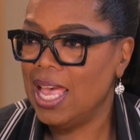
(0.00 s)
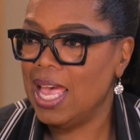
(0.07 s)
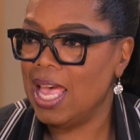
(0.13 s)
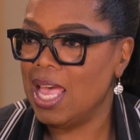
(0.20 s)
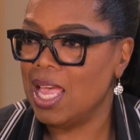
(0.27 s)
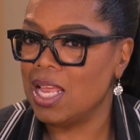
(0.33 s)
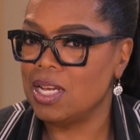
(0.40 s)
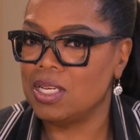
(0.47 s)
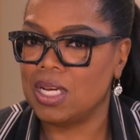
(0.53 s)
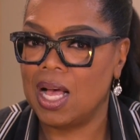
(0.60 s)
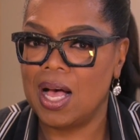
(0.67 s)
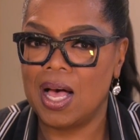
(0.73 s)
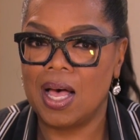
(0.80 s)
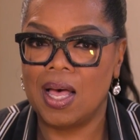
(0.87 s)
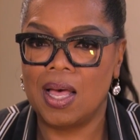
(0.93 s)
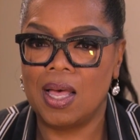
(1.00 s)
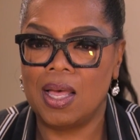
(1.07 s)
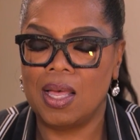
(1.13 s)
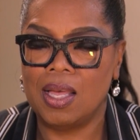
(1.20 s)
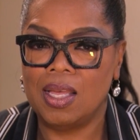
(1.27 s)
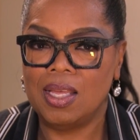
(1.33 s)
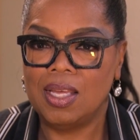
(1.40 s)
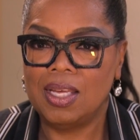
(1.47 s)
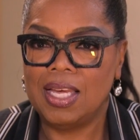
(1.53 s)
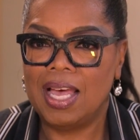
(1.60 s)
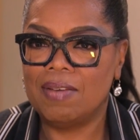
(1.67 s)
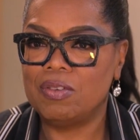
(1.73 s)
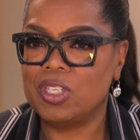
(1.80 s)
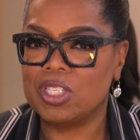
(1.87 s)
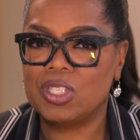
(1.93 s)
and
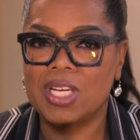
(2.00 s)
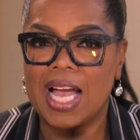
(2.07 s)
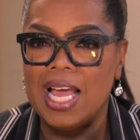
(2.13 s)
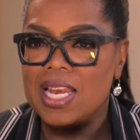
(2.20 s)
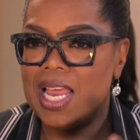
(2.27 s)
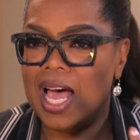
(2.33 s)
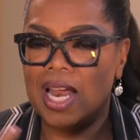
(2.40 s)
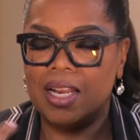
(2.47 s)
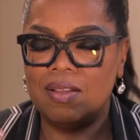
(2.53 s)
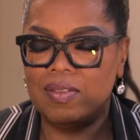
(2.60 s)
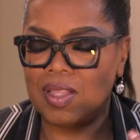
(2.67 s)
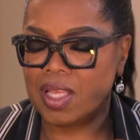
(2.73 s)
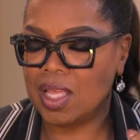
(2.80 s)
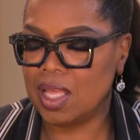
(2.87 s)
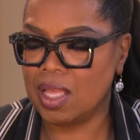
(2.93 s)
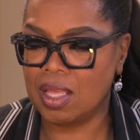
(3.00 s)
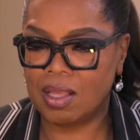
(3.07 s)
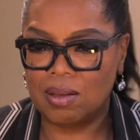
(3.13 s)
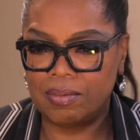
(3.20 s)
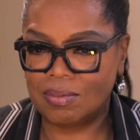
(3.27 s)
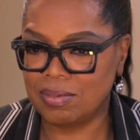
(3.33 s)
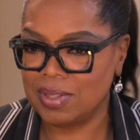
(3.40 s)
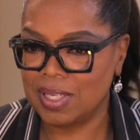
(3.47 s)
have just gotten out of the,